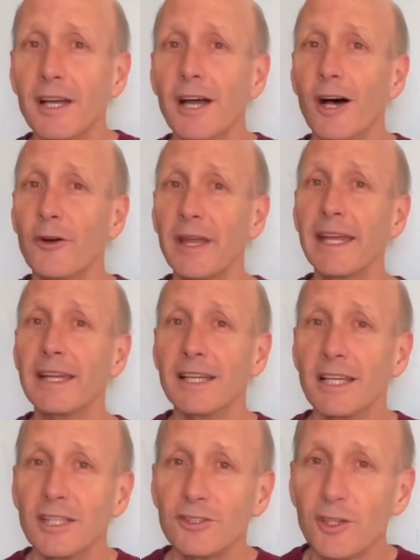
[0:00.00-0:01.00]
Okay,
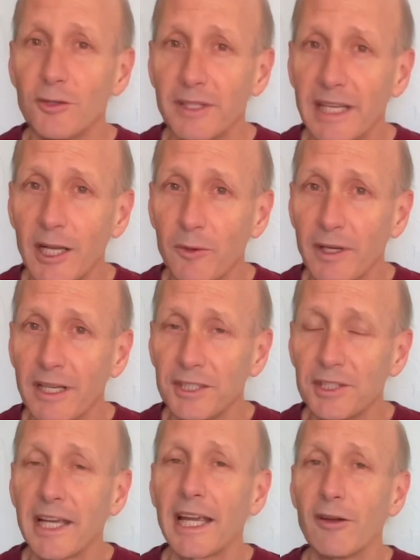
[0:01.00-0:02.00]
so today we're going to
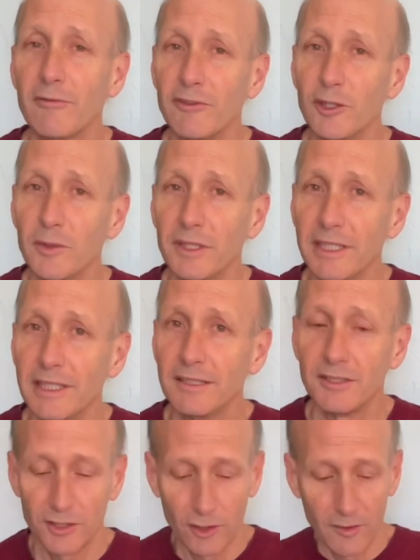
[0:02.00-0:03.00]
check out Vuity.
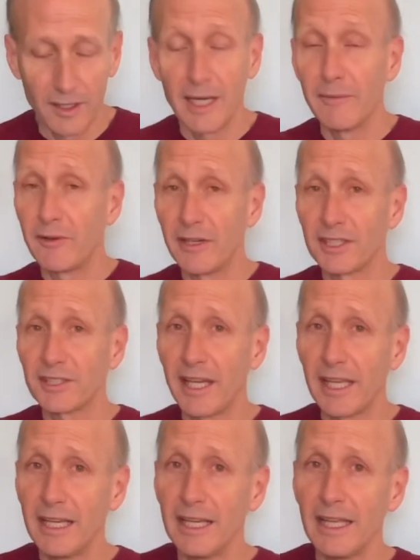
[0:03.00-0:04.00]
So I'm very
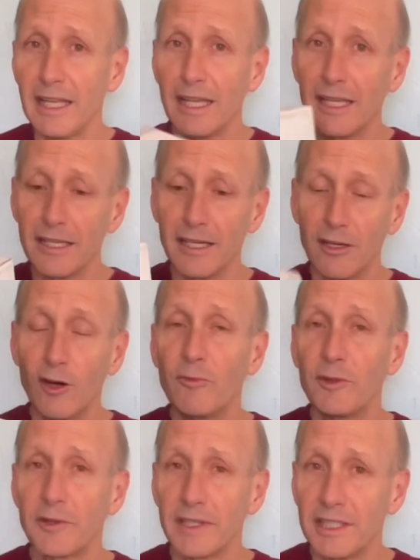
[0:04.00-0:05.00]
excited, and
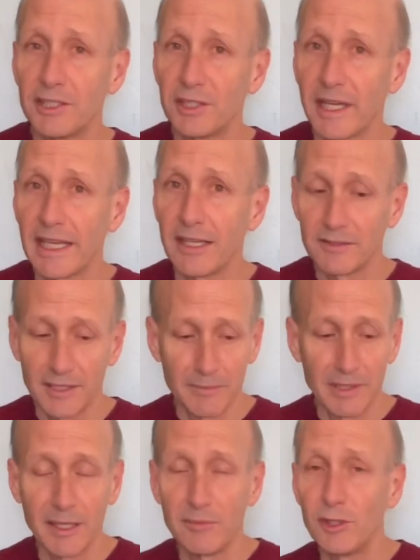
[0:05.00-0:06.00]
hopefully you'll get to check it out
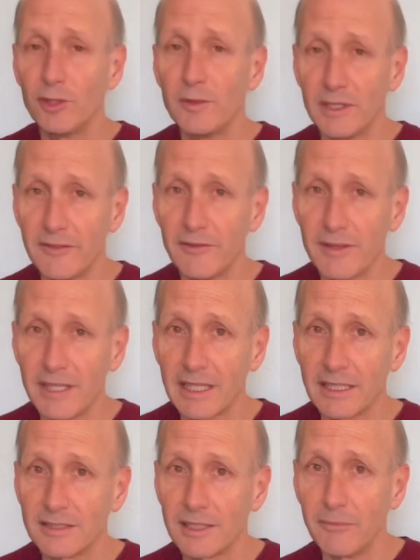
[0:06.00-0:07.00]
sometime too if you think
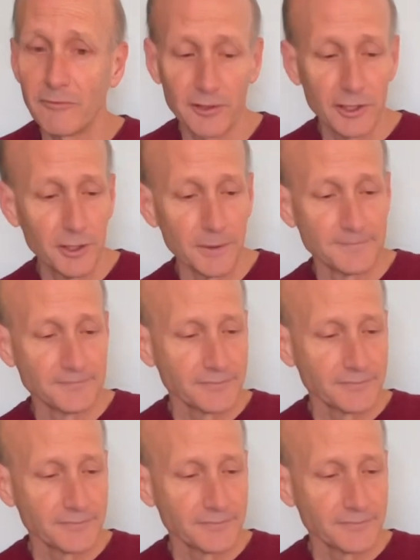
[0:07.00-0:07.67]
it's something for you.